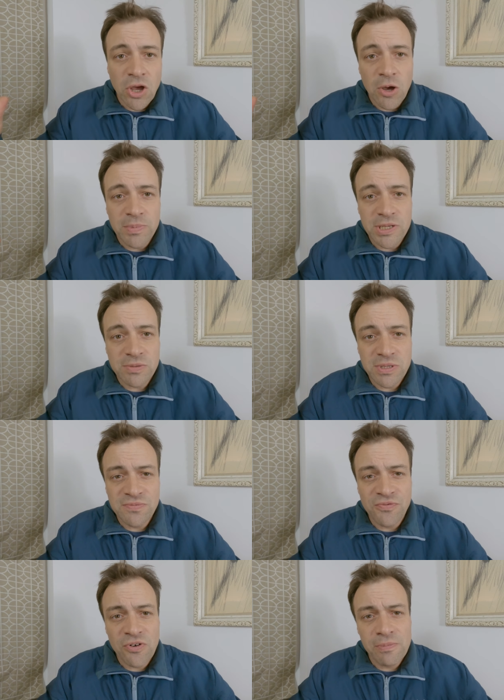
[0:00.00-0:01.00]
hope this was
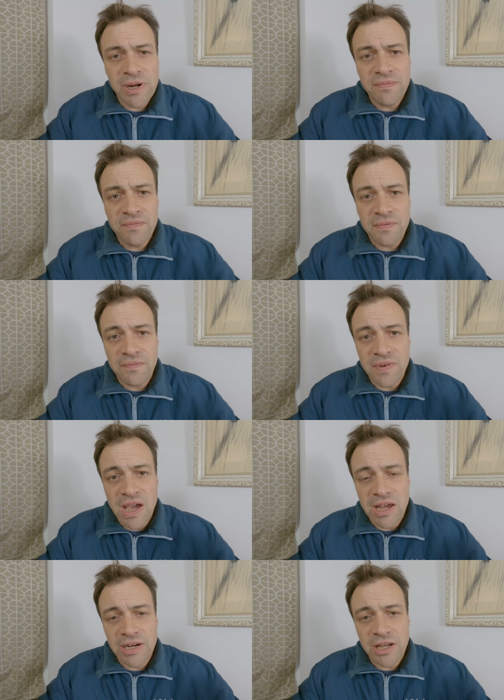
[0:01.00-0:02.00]
informative. If you
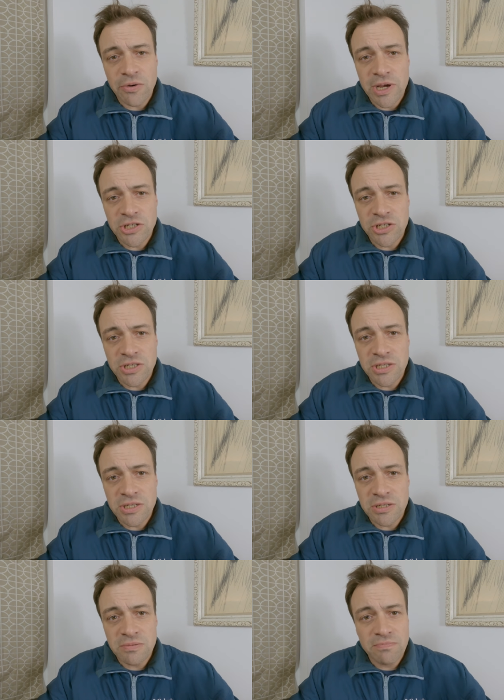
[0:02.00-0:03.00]
got any
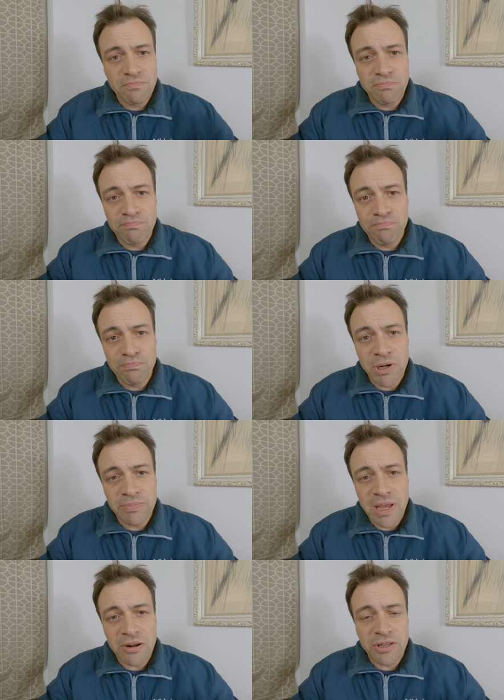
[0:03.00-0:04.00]
questions, put
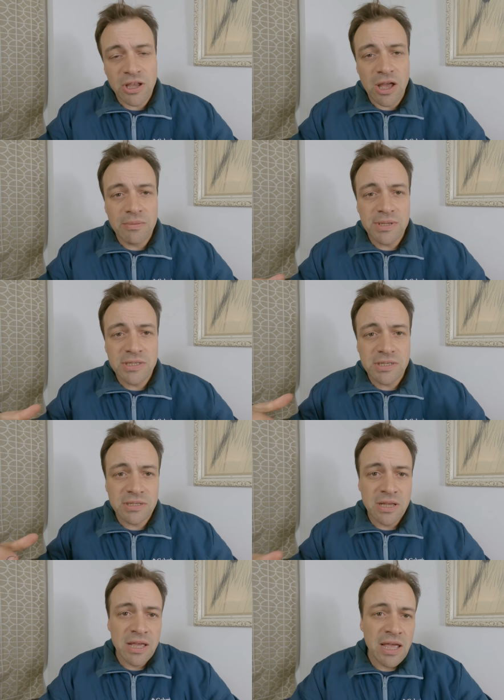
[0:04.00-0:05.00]
them down in the
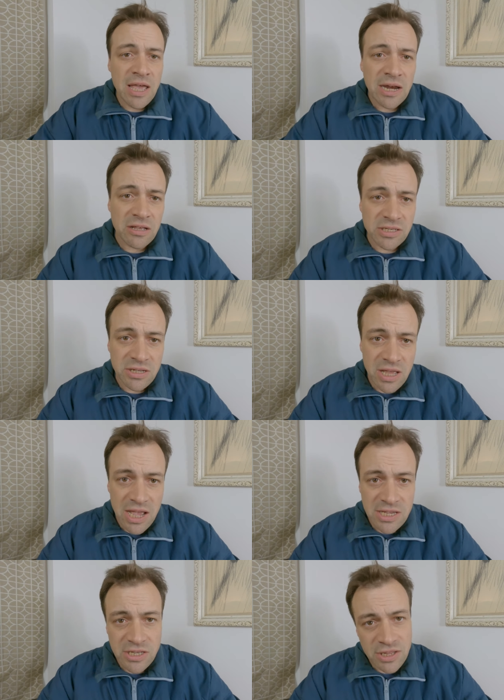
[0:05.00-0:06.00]
comments. I'll see you
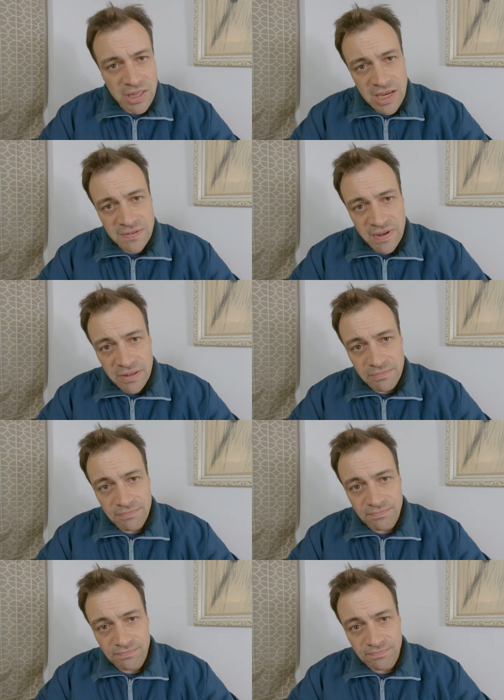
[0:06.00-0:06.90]
guys on the next vid.